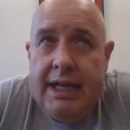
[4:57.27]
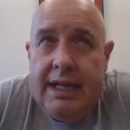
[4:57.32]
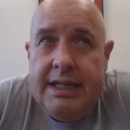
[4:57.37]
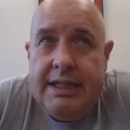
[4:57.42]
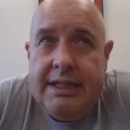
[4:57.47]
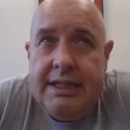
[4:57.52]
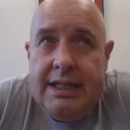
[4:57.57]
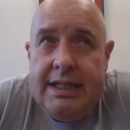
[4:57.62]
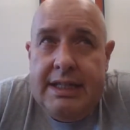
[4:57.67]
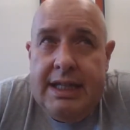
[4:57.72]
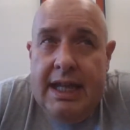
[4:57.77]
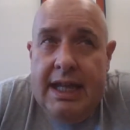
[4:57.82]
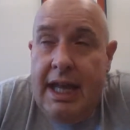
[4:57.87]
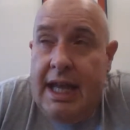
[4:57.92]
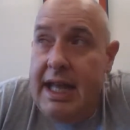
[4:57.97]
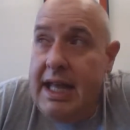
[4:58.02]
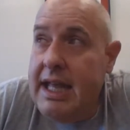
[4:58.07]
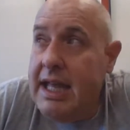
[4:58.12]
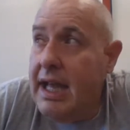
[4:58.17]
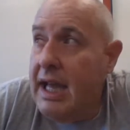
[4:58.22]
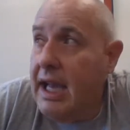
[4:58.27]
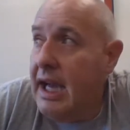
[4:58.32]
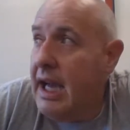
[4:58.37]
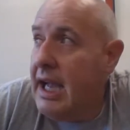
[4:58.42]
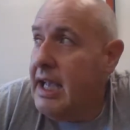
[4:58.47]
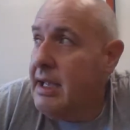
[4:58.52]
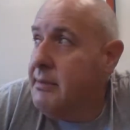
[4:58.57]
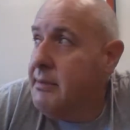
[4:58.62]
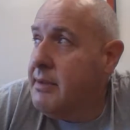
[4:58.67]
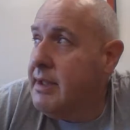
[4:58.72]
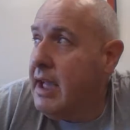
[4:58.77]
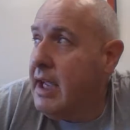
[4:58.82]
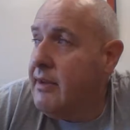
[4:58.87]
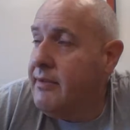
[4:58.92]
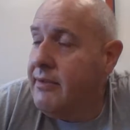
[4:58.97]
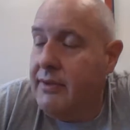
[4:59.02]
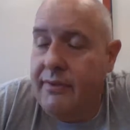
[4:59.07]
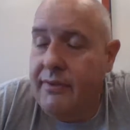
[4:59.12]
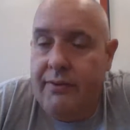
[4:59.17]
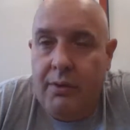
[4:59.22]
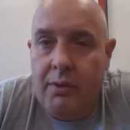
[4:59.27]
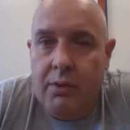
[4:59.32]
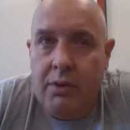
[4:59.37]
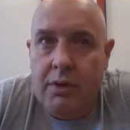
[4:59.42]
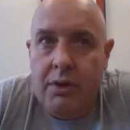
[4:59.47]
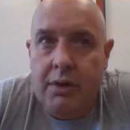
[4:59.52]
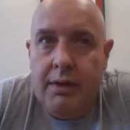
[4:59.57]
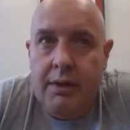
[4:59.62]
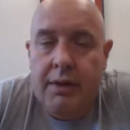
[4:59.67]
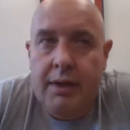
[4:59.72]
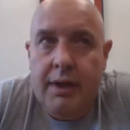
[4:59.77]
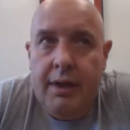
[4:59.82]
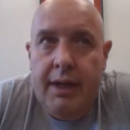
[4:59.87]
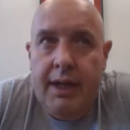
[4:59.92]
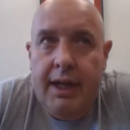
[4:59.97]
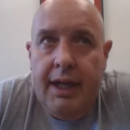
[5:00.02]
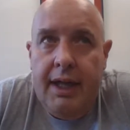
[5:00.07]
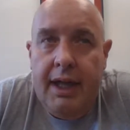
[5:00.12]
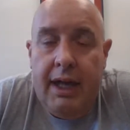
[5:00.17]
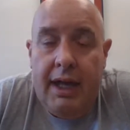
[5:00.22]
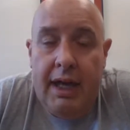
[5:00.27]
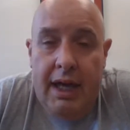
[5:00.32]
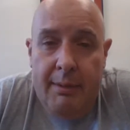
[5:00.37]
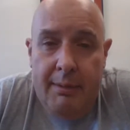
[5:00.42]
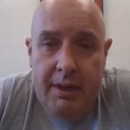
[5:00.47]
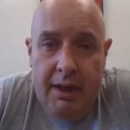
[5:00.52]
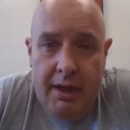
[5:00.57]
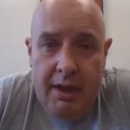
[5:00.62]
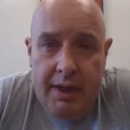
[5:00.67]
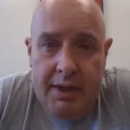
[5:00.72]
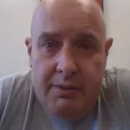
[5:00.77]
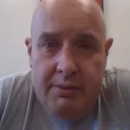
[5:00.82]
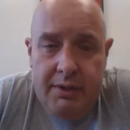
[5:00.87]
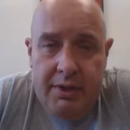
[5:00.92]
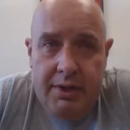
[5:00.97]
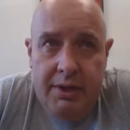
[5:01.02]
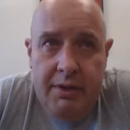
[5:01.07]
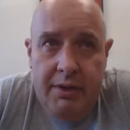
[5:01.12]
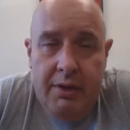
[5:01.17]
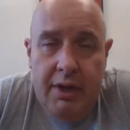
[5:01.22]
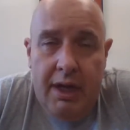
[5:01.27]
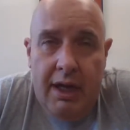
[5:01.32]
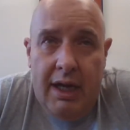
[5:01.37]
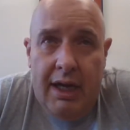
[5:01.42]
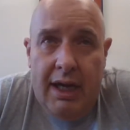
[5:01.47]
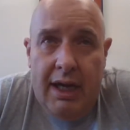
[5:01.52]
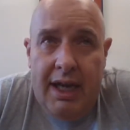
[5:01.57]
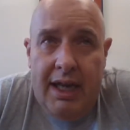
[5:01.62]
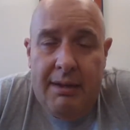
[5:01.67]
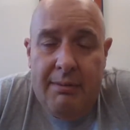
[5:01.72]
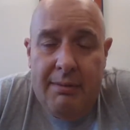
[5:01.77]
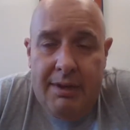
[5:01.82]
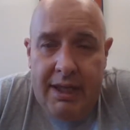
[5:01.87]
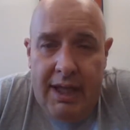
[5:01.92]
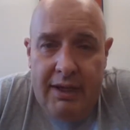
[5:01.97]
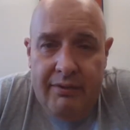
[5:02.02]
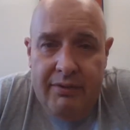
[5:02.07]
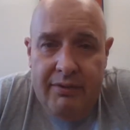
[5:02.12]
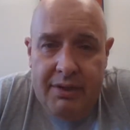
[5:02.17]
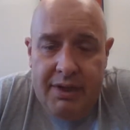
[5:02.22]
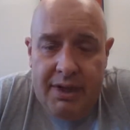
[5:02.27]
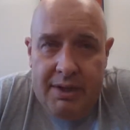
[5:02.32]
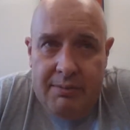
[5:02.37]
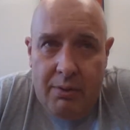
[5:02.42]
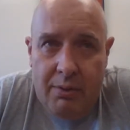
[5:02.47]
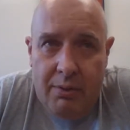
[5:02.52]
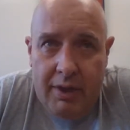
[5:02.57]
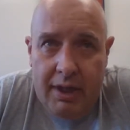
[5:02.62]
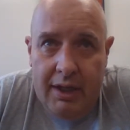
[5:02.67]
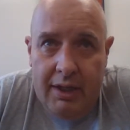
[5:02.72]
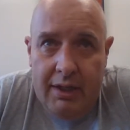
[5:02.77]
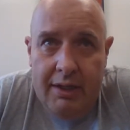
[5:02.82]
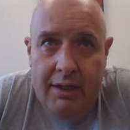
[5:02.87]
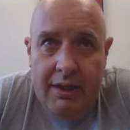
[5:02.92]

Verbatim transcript: Today, I am thankful for, I'll be honest with you, I am thankful this morning